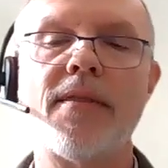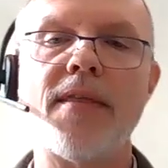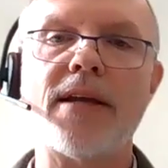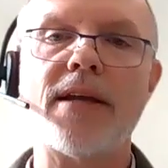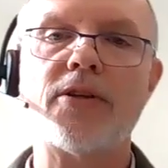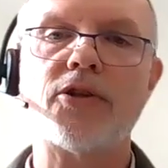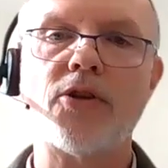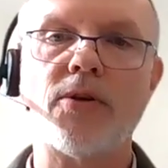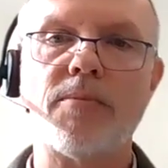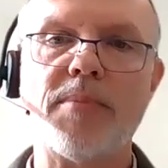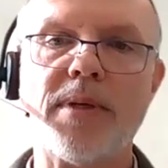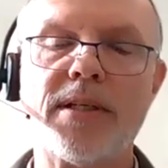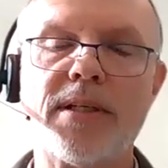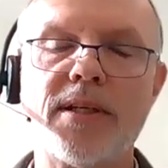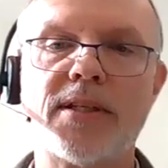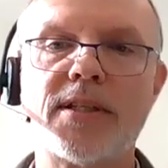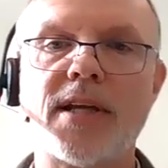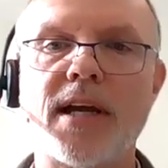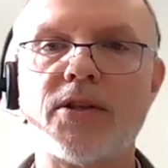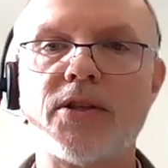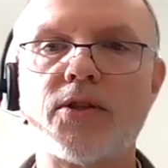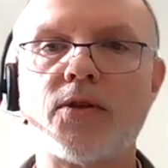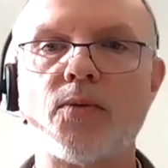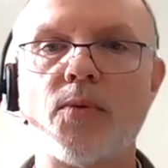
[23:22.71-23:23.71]
that should be
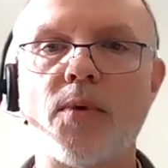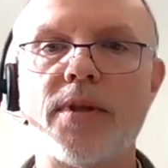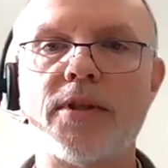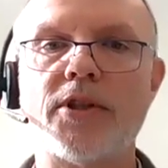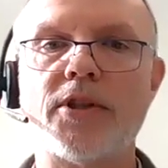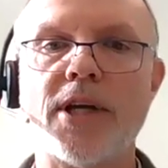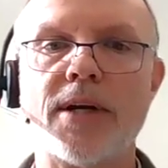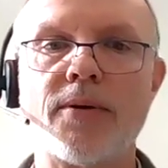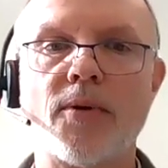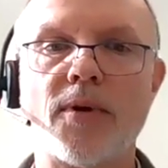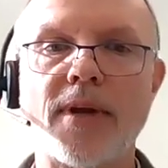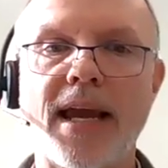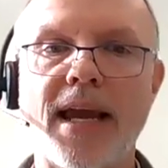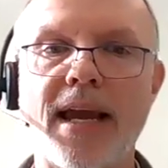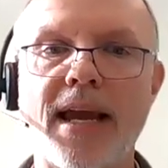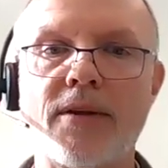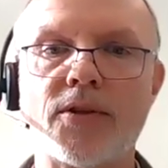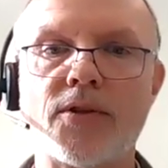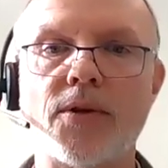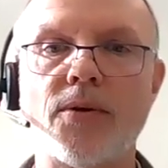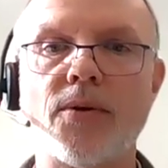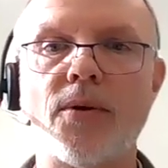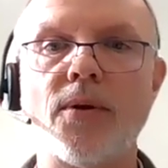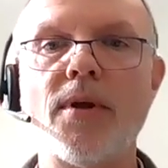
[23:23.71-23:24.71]
discussed with general
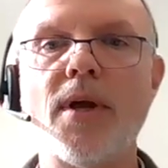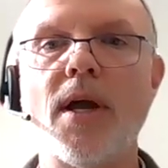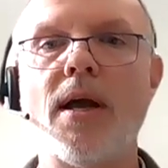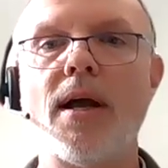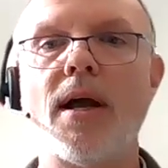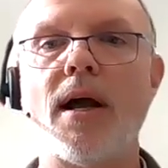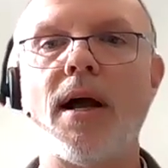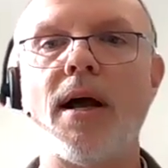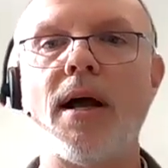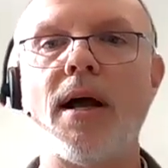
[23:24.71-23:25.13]
counsel,